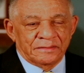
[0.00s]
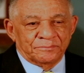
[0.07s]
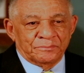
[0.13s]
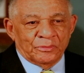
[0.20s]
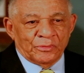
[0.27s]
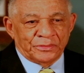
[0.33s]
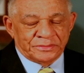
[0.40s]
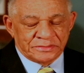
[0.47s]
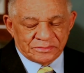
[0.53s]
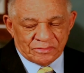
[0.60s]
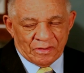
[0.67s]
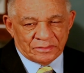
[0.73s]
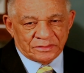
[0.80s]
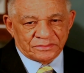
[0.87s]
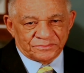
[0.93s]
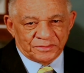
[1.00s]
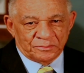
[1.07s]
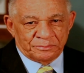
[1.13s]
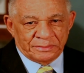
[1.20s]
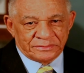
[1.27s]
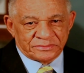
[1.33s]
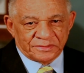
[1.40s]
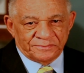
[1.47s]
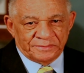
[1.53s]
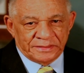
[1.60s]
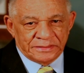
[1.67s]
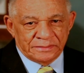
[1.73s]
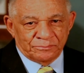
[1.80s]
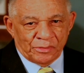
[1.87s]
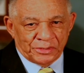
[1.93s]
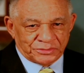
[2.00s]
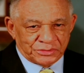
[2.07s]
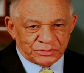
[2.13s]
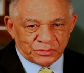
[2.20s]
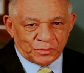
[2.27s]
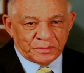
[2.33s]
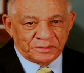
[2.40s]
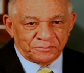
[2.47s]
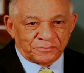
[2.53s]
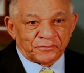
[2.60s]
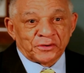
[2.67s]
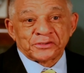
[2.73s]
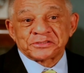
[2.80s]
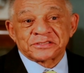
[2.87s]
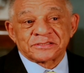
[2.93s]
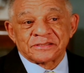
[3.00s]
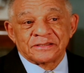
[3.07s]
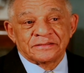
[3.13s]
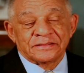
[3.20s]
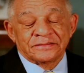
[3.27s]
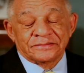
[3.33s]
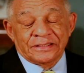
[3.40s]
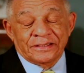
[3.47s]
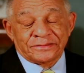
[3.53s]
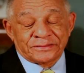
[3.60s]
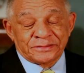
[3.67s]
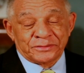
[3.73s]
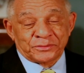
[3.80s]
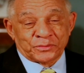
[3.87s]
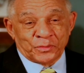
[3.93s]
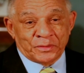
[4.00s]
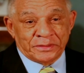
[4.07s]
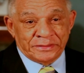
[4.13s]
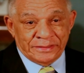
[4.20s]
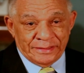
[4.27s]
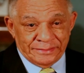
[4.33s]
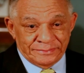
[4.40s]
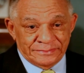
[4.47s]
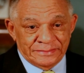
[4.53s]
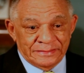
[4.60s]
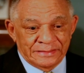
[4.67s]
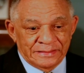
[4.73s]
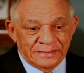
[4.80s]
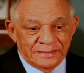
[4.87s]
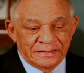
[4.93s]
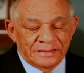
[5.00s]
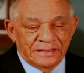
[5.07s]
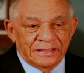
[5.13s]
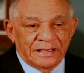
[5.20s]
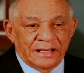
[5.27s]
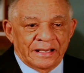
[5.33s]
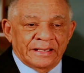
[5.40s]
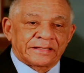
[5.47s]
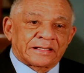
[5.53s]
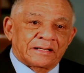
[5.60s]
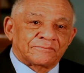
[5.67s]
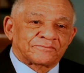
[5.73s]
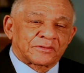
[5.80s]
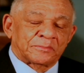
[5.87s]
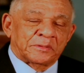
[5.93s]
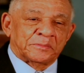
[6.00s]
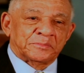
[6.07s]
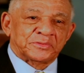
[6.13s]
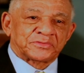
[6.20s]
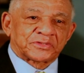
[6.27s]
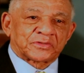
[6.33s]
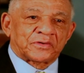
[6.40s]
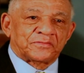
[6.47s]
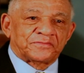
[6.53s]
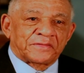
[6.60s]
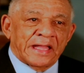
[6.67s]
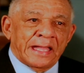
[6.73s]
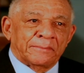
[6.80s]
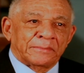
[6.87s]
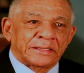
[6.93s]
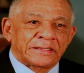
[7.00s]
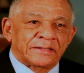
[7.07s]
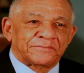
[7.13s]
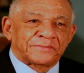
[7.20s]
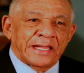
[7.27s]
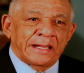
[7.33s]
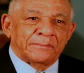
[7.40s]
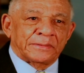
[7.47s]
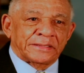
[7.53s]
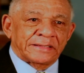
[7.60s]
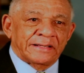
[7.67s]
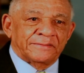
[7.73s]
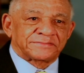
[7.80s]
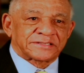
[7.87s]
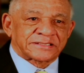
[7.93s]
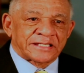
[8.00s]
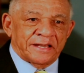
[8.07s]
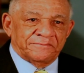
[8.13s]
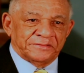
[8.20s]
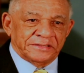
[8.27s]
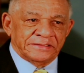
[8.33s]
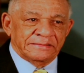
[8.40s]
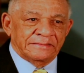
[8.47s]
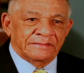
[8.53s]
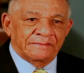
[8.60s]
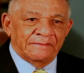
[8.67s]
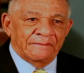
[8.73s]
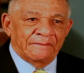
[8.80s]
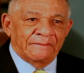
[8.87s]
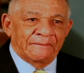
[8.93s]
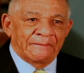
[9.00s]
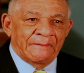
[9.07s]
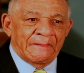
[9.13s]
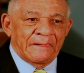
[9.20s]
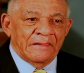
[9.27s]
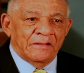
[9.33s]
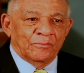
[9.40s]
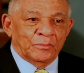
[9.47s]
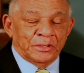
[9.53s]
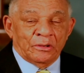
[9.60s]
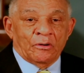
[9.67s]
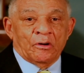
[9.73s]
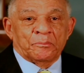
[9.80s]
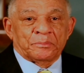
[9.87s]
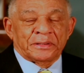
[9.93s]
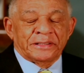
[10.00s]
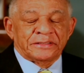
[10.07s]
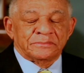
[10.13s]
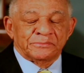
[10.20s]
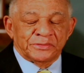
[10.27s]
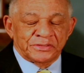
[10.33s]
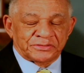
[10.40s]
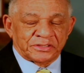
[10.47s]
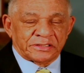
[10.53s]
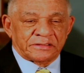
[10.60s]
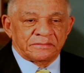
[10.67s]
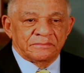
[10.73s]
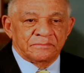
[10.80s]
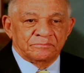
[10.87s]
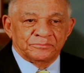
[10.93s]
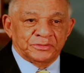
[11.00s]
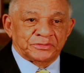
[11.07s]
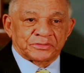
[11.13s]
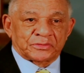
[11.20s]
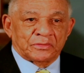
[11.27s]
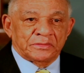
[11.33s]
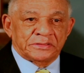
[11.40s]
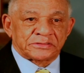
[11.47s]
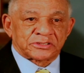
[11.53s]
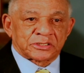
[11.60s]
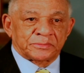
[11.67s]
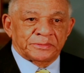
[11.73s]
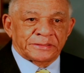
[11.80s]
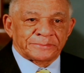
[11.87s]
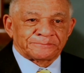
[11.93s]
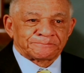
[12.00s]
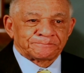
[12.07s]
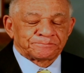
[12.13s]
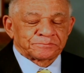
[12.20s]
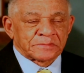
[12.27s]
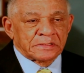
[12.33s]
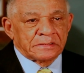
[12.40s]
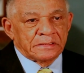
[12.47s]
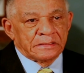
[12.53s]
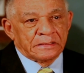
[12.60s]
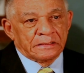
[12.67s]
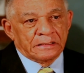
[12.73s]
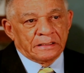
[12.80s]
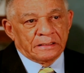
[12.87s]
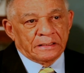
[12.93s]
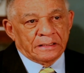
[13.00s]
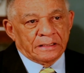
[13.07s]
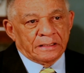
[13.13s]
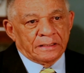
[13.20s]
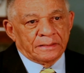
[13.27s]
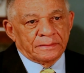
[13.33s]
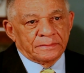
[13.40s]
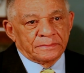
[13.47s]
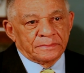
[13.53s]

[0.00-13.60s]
born in Connellsville, Pennsylvania, March 21st, 1928. I come from a musical family, a family of 7. We all played a musical instrument. I